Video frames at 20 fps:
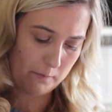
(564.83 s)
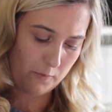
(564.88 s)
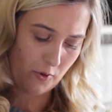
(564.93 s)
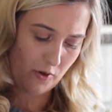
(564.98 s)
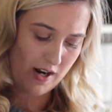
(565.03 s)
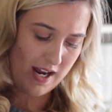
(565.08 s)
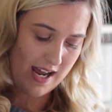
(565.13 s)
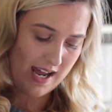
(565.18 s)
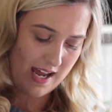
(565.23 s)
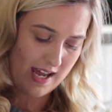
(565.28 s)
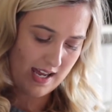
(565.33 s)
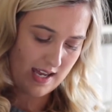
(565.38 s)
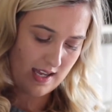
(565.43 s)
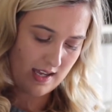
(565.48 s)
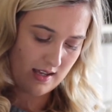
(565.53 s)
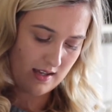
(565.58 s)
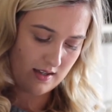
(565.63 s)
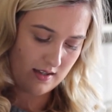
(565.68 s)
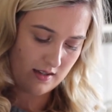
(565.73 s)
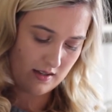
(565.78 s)

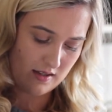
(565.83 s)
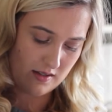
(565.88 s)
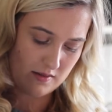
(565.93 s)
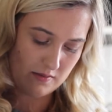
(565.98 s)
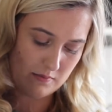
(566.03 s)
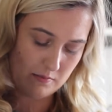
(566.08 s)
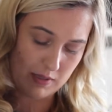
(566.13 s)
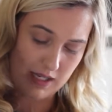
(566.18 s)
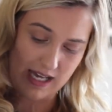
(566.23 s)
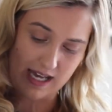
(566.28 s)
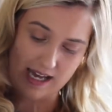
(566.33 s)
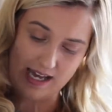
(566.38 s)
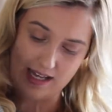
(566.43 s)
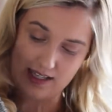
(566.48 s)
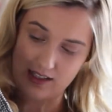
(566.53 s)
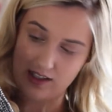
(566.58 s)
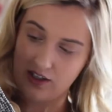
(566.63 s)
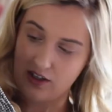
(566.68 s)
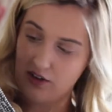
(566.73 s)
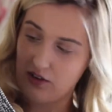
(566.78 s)
grey and
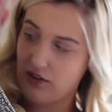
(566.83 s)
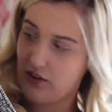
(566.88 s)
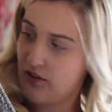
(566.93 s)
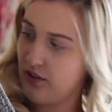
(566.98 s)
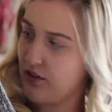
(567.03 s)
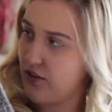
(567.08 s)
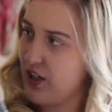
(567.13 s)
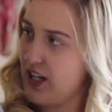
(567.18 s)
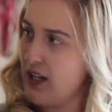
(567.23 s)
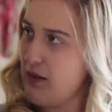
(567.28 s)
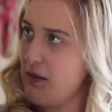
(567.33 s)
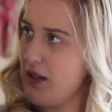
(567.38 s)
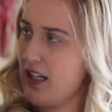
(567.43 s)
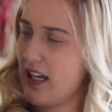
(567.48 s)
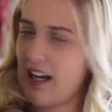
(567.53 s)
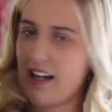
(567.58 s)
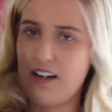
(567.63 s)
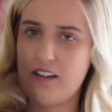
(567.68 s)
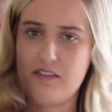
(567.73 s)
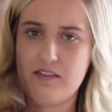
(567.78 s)
black and creamy
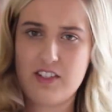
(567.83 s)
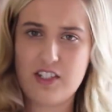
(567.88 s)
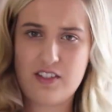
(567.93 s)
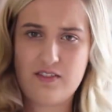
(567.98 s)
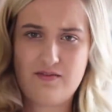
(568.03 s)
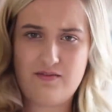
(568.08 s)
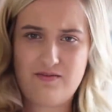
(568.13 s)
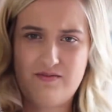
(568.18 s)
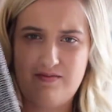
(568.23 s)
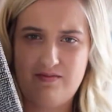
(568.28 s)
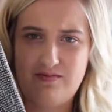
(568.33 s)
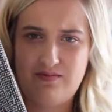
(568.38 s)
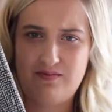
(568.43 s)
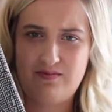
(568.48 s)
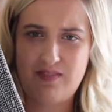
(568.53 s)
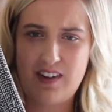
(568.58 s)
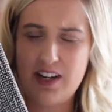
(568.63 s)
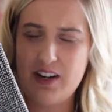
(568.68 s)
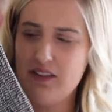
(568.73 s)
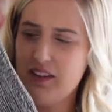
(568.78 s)
kind of,
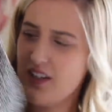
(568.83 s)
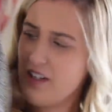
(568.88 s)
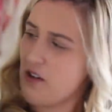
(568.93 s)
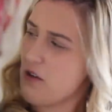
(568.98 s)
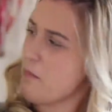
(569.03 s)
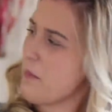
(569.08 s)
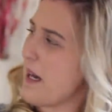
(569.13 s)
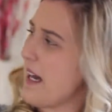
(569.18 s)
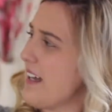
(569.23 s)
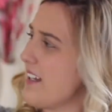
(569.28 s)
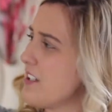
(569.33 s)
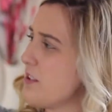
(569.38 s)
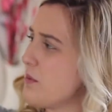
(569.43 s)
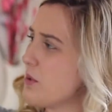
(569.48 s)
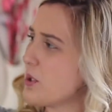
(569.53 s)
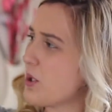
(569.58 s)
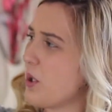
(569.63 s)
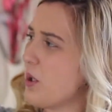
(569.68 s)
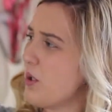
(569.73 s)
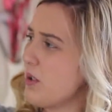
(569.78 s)
I don't really know what pattern you
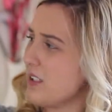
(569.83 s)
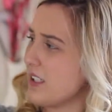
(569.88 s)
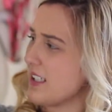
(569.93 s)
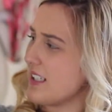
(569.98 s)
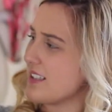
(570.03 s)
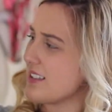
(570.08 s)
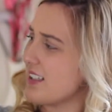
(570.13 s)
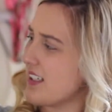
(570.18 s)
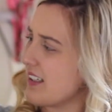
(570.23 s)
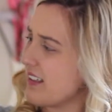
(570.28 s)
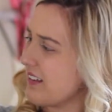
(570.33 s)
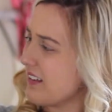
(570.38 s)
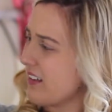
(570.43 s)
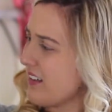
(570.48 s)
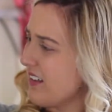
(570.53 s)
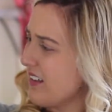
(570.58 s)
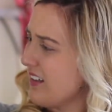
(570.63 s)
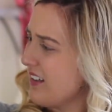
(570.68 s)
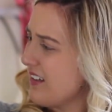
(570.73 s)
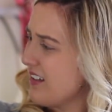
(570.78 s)
would call this, like
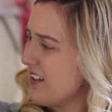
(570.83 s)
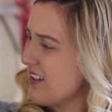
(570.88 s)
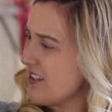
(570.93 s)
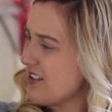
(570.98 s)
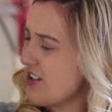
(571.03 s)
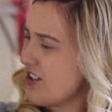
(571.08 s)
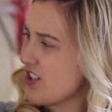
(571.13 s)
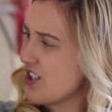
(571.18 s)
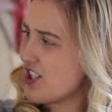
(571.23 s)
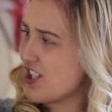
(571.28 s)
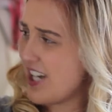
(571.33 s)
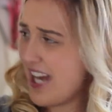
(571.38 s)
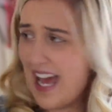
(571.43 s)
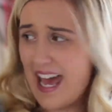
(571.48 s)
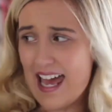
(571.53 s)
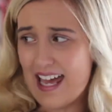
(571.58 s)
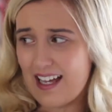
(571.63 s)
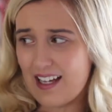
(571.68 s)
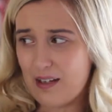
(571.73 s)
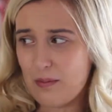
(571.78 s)
not
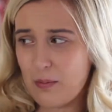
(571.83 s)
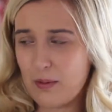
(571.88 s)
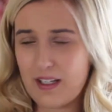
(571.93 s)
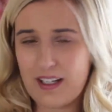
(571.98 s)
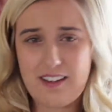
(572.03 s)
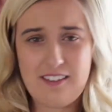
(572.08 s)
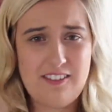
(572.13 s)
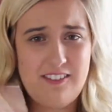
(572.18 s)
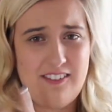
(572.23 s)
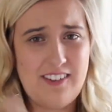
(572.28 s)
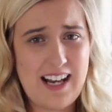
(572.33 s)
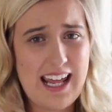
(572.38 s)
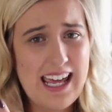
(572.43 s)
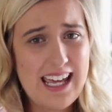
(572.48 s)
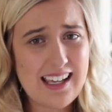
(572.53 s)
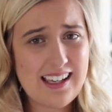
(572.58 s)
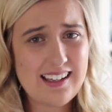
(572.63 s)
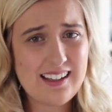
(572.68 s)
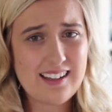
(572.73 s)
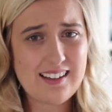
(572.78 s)
check but like
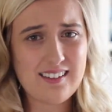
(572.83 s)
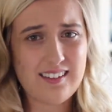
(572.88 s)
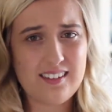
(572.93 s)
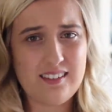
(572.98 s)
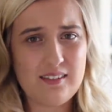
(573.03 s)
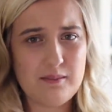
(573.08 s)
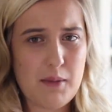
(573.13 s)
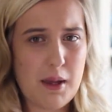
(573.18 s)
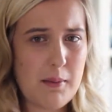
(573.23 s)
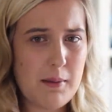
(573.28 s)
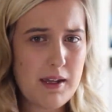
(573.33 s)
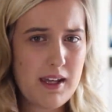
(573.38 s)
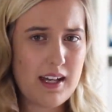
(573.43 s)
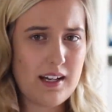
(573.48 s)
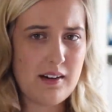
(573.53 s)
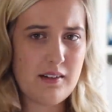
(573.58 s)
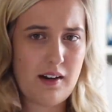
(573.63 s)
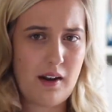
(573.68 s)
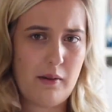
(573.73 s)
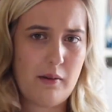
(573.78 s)
fleck maybe, I
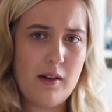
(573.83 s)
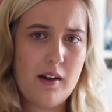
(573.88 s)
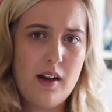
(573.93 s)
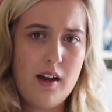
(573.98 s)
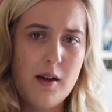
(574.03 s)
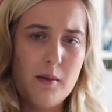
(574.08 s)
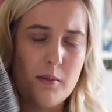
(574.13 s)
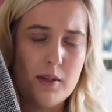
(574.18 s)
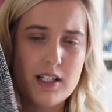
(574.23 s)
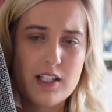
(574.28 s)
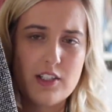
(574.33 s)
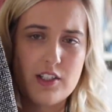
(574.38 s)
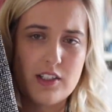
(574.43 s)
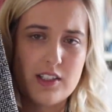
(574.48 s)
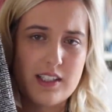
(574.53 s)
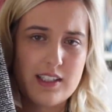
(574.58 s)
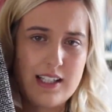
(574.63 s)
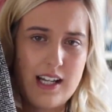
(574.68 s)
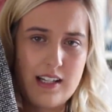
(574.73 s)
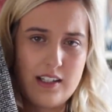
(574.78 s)
don't know. But it's
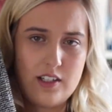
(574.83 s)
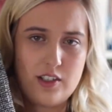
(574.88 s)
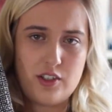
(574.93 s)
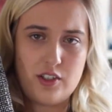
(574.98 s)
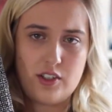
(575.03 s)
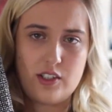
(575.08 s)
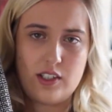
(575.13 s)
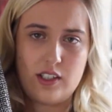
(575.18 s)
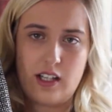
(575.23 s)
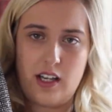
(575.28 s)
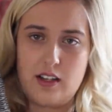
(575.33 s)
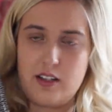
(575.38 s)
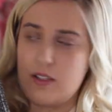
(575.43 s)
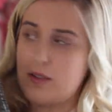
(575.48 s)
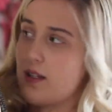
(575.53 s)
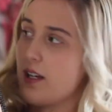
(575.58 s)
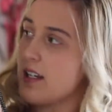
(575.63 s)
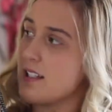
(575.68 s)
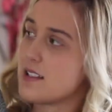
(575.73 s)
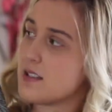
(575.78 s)
just a standard duster coat,
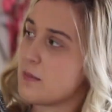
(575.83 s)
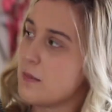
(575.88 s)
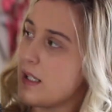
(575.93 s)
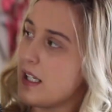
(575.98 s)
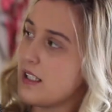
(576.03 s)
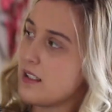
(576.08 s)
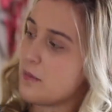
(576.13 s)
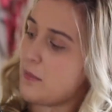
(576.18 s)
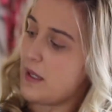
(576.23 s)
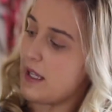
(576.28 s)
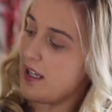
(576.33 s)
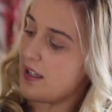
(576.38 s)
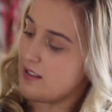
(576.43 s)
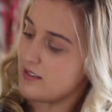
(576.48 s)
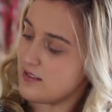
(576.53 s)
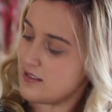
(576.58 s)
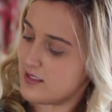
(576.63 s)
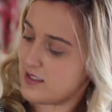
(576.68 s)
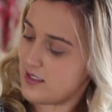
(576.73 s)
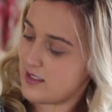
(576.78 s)
so it has the big
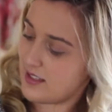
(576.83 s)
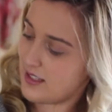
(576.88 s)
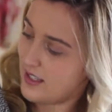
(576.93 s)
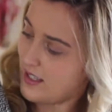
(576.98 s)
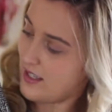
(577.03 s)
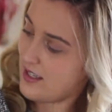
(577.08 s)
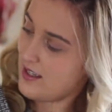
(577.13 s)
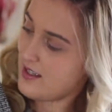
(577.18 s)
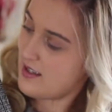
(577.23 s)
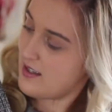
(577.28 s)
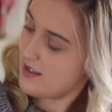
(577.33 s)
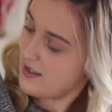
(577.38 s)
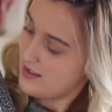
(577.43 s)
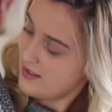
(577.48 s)
lapels there